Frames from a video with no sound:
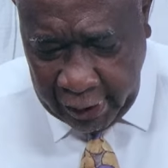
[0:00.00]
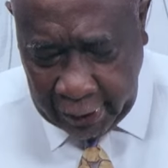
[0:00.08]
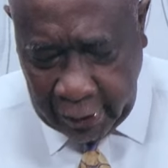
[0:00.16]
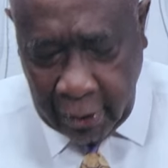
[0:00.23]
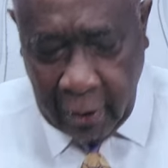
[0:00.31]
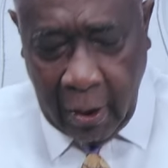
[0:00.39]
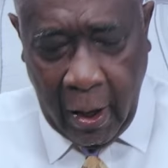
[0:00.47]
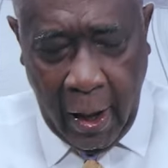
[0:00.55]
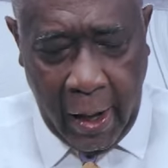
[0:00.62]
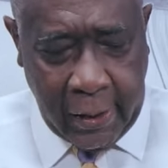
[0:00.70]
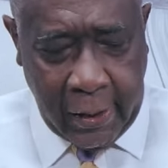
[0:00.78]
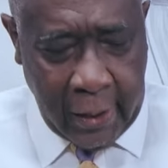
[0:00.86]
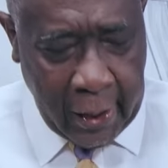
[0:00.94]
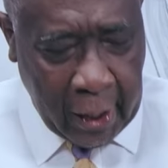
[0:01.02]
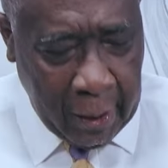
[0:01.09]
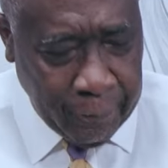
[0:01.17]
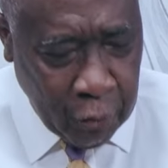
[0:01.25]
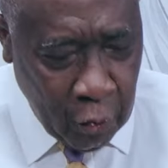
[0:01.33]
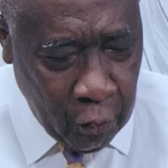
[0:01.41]
it, and they
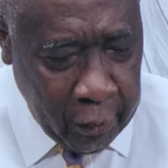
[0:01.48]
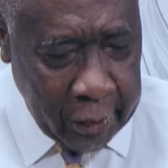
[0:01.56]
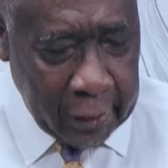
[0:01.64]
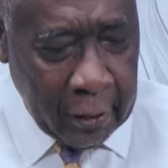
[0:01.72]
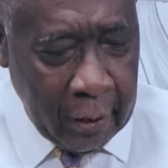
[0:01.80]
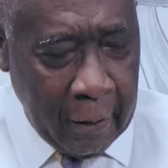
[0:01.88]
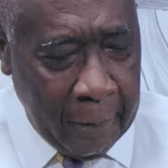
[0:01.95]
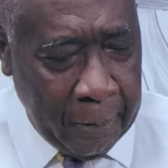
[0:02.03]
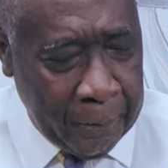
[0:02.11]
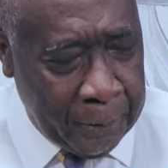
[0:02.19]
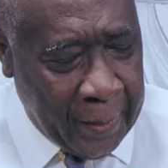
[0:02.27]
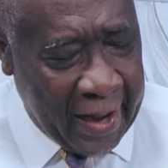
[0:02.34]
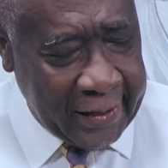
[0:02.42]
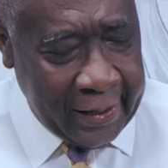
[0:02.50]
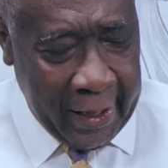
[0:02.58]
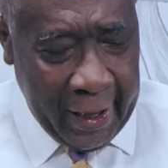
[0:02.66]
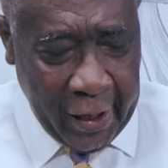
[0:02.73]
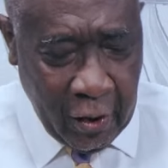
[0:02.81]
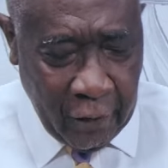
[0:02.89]
keep doing it. By
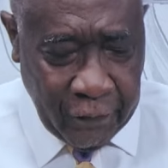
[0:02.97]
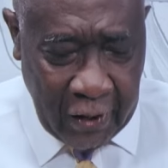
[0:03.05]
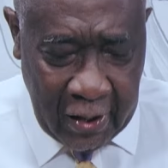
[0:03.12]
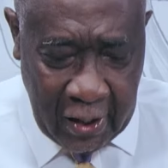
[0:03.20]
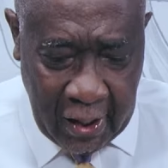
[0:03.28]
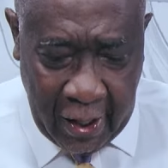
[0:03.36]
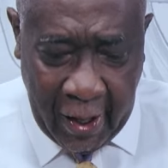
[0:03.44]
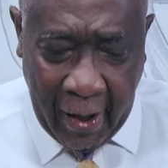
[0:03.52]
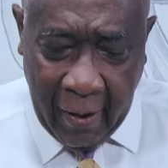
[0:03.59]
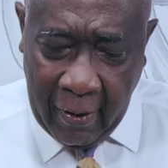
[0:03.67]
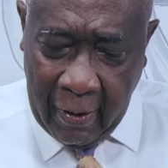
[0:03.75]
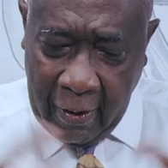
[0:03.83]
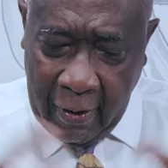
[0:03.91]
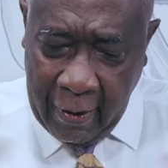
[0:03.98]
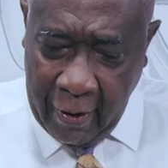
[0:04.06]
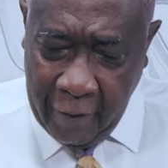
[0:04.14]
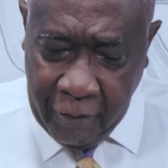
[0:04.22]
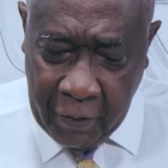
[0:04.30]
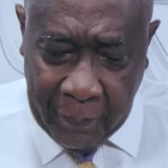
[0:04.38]
the end of the year,
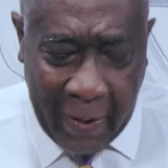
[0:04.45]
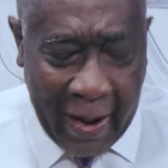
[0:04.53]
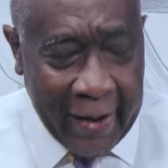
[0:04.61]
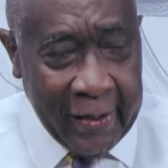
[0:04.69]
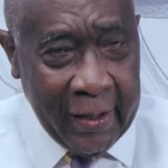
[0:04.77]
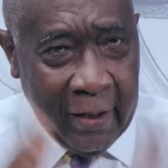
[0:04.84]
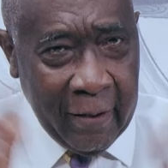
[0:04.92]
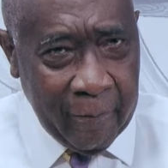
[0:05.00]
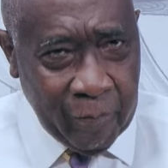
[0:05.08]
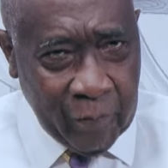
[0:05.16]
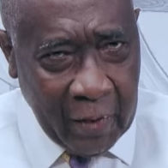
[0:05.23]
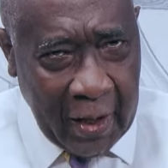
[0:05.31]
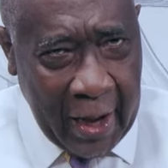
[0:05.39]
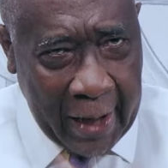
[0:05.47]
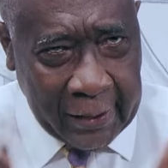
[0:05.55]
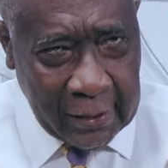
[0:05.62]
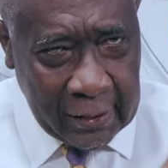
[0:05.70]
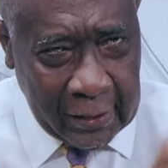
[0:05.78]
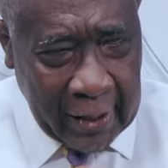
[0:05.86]
everybody
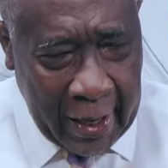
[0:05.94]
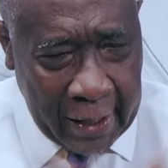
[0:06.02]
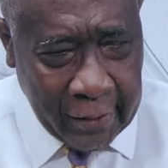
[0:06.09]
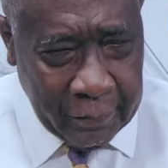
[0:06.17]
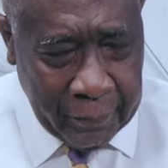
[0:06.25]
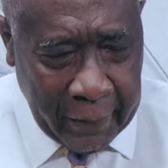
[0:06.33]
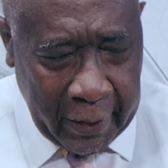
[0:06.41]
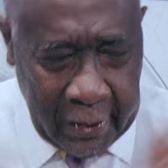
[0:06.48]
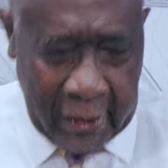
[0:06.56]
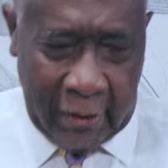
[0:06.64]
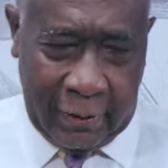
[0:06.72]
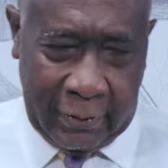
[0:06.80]
got that money.